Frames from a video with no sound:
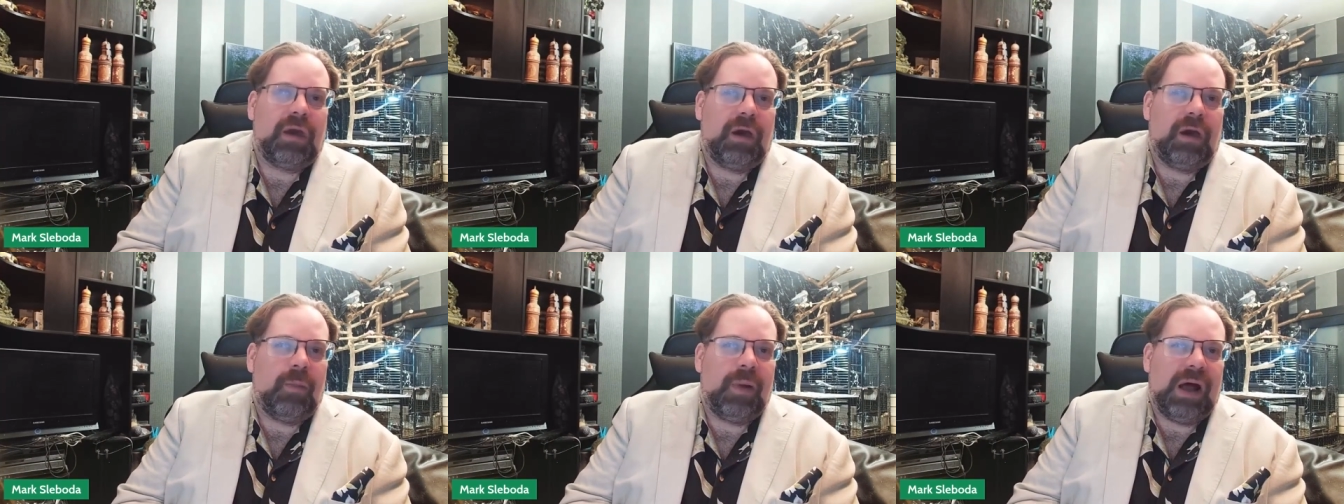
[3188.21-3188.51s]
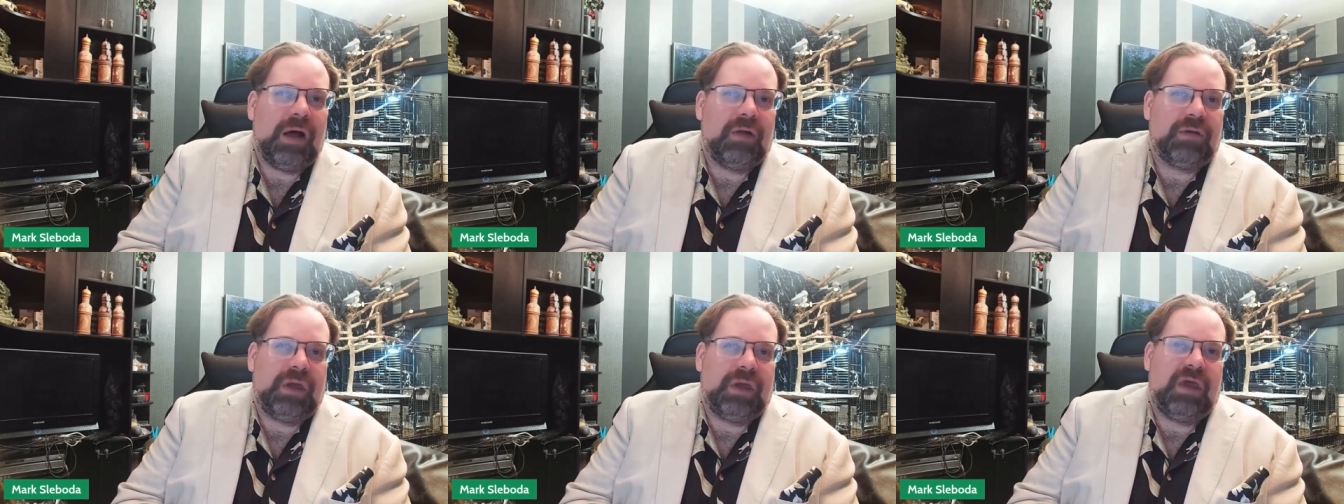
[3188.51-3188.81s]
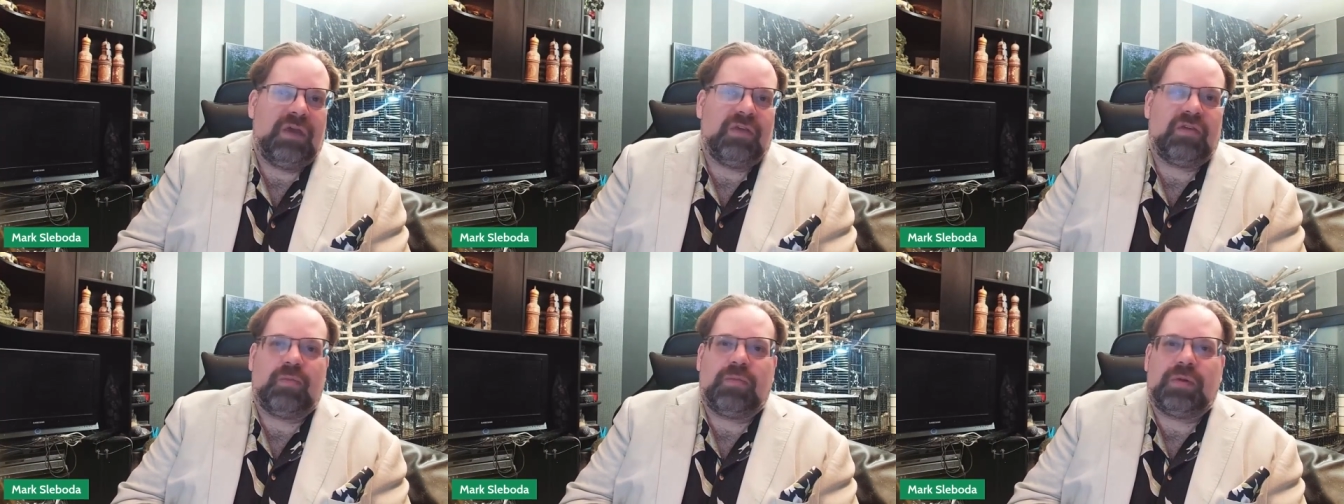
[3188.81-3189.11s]
about
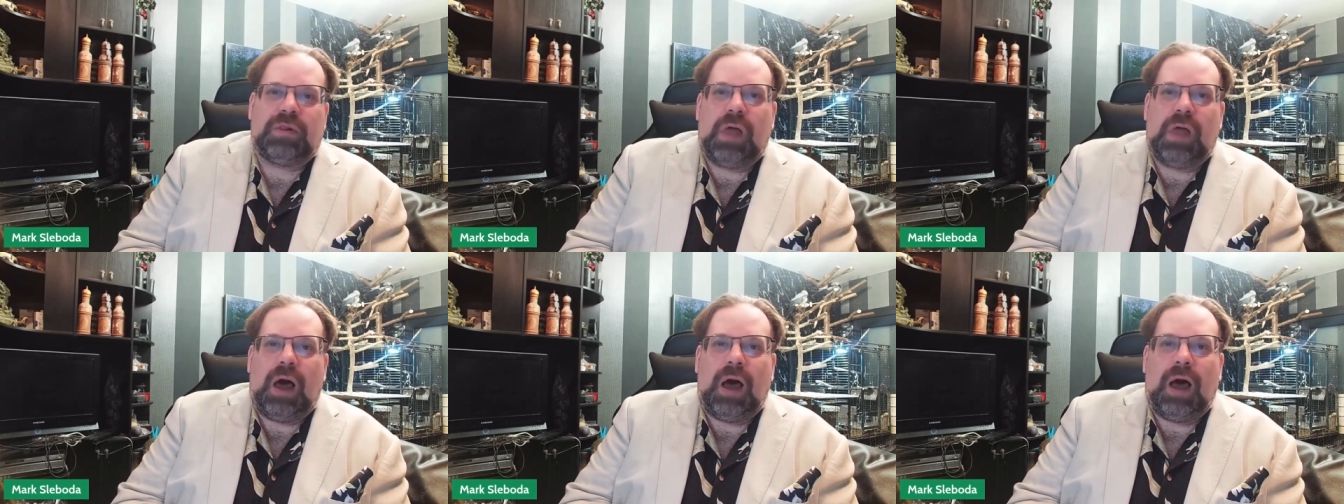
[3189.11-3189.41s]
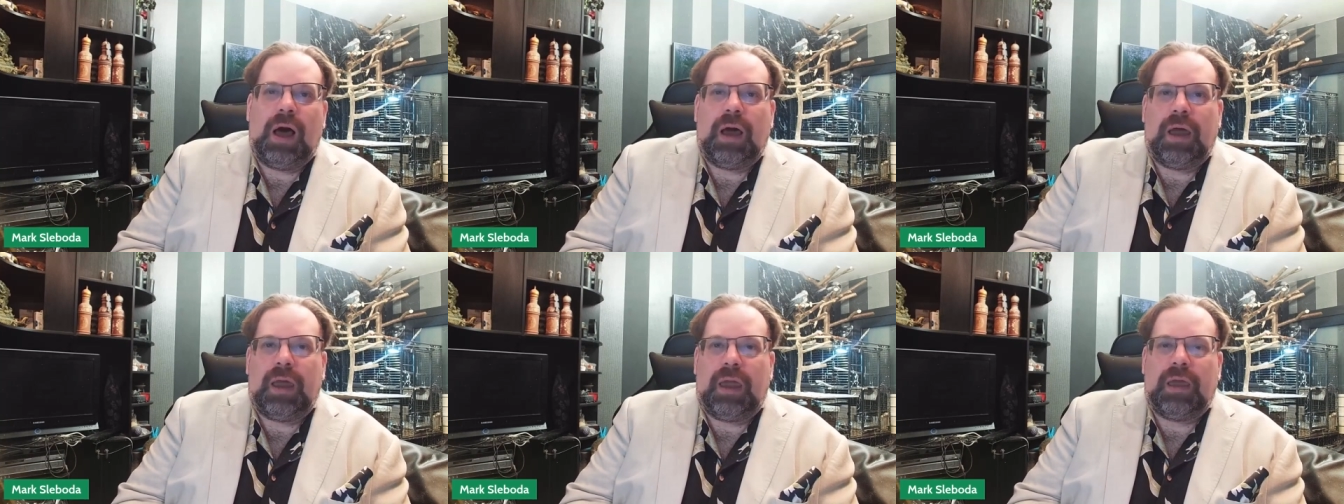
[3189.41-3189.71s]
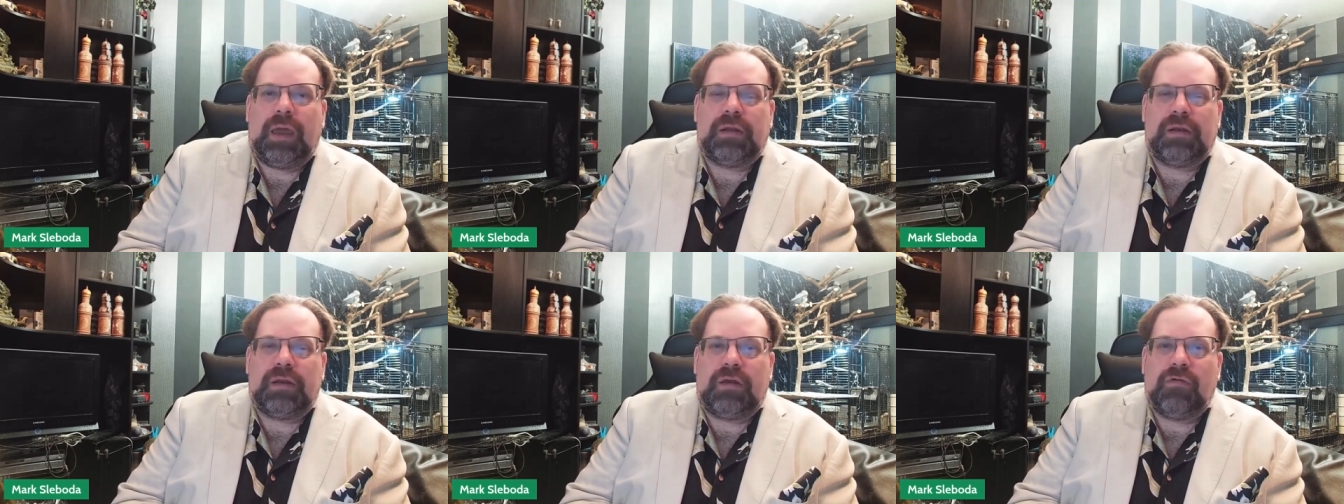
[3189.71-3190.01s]
Hezbollah
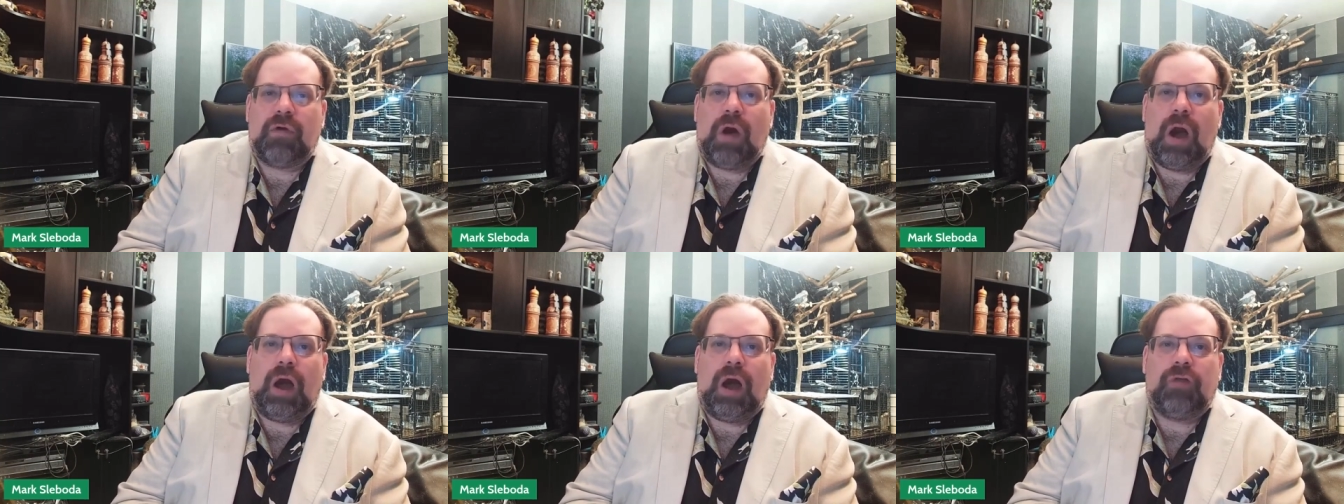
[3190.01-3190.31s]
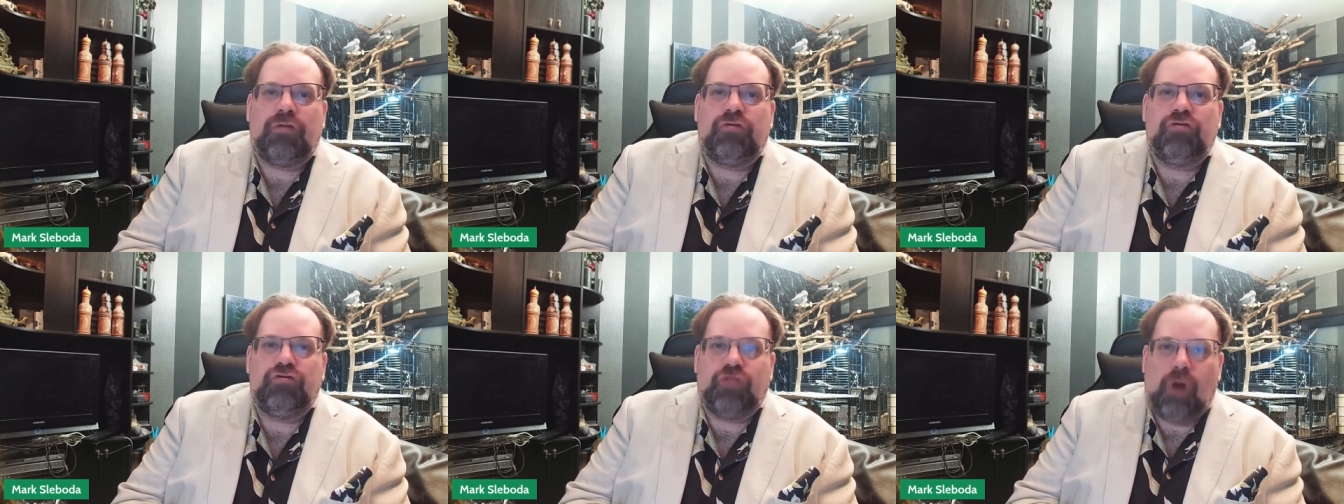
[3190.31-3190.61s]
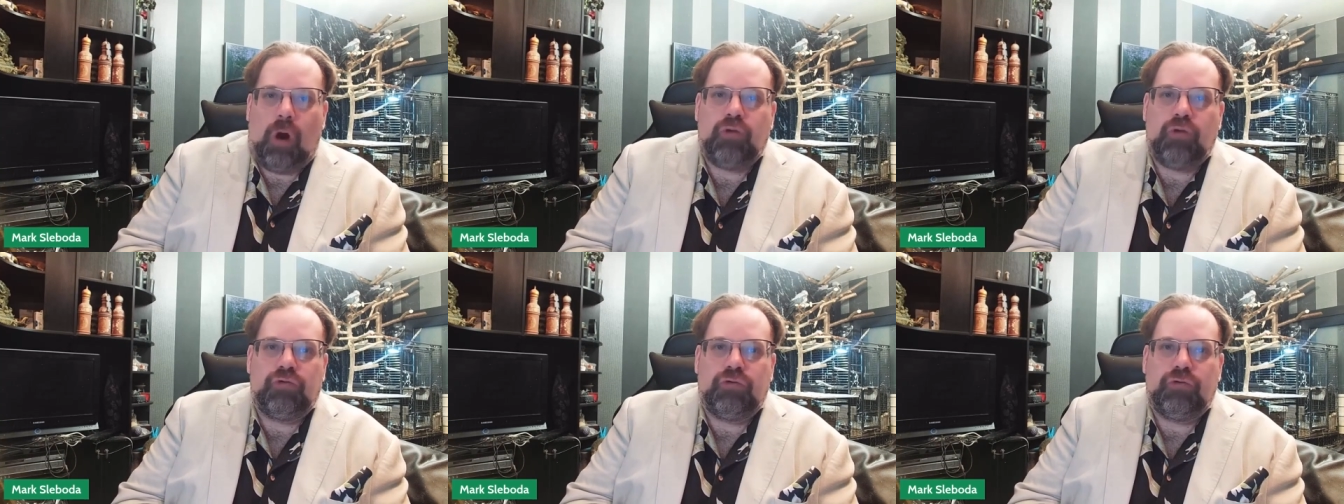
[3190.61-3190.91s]
and Iran,
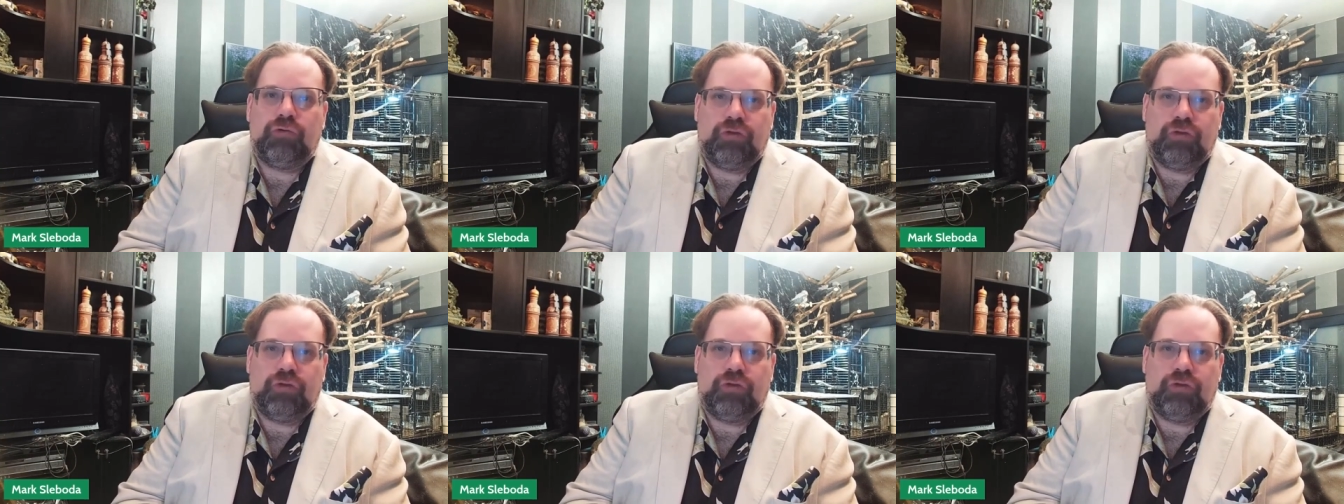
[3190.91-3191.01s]
don't,